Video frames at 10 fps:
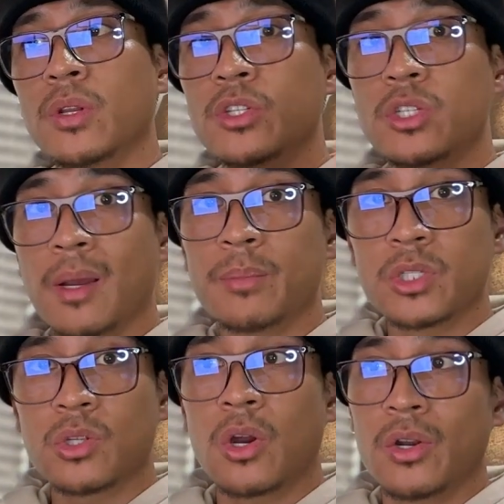to
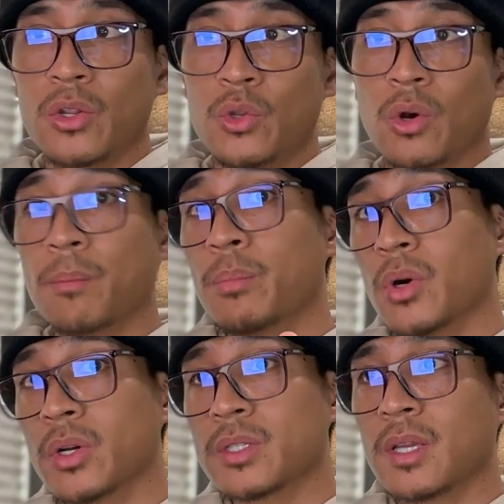jumpstart your
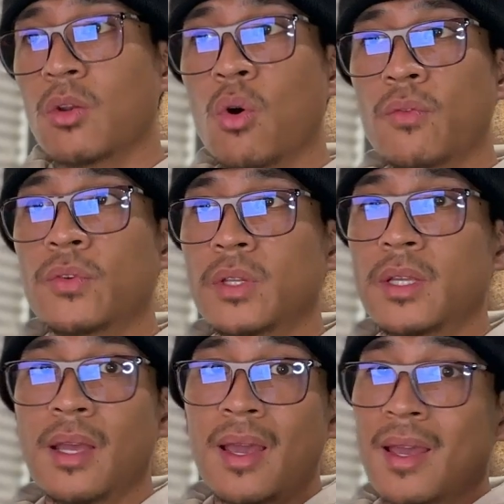books and
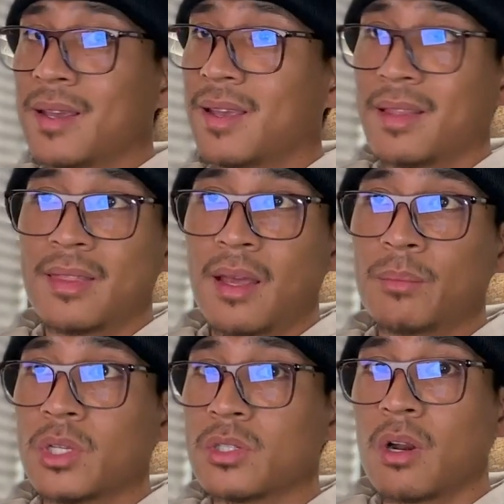hopefully get them
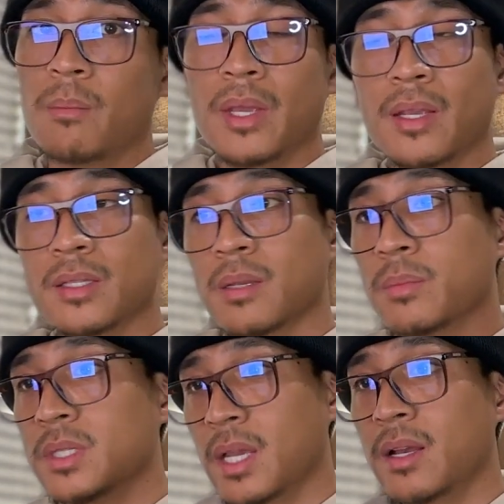to start making some
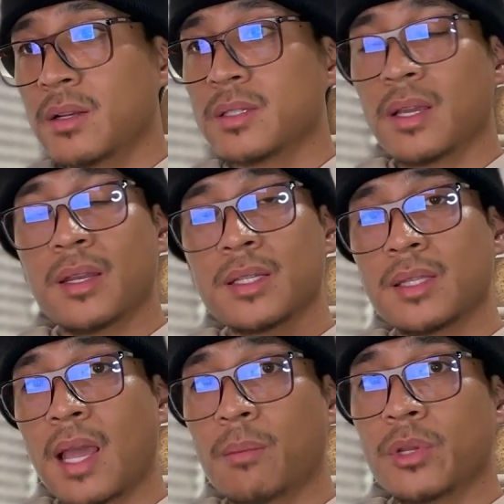sales and
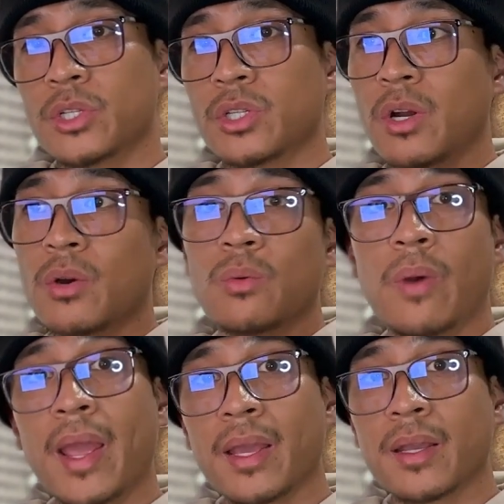establish a
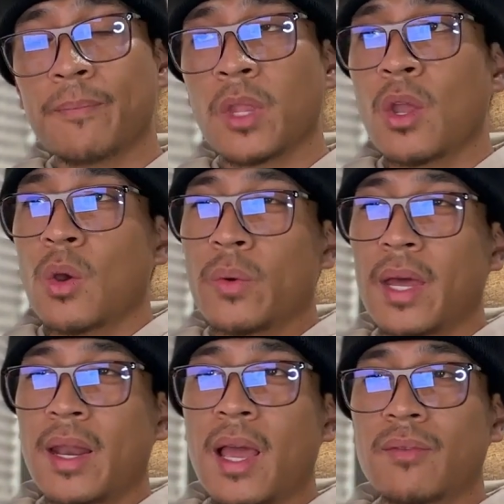rank
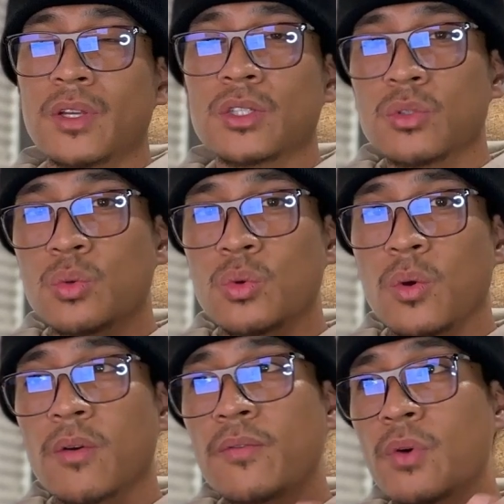without having to
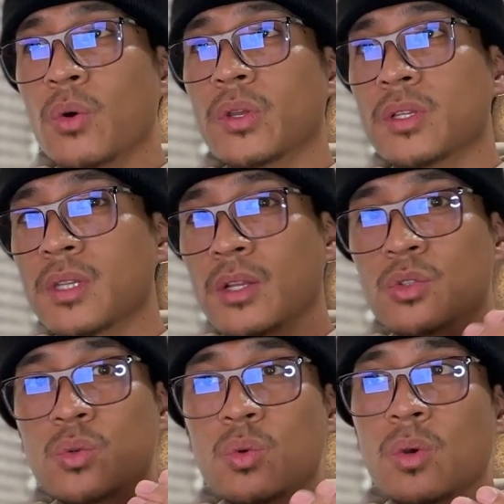focus and
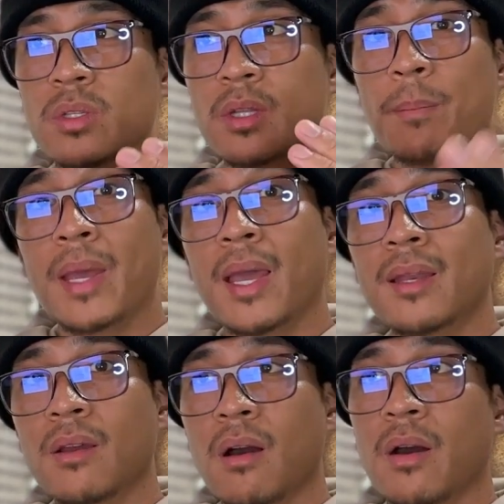to
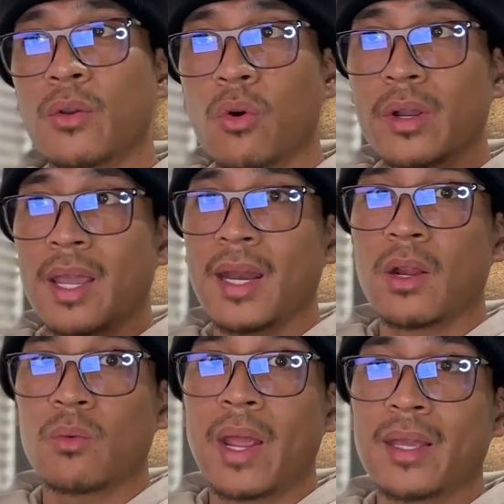depend on
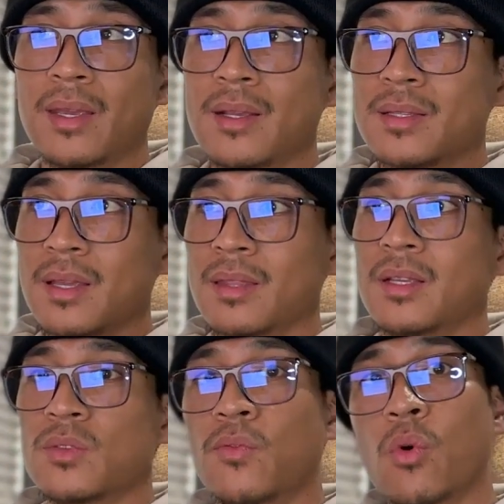organic rankings in
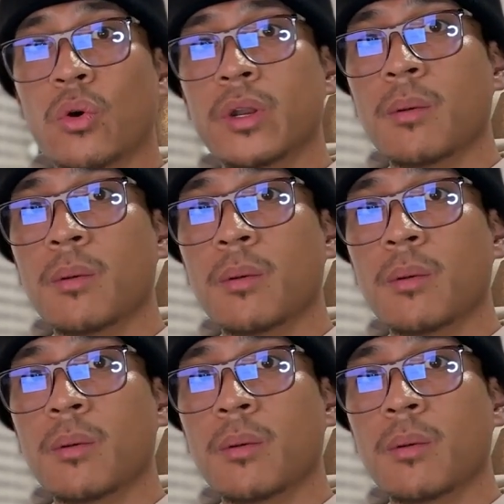these foreign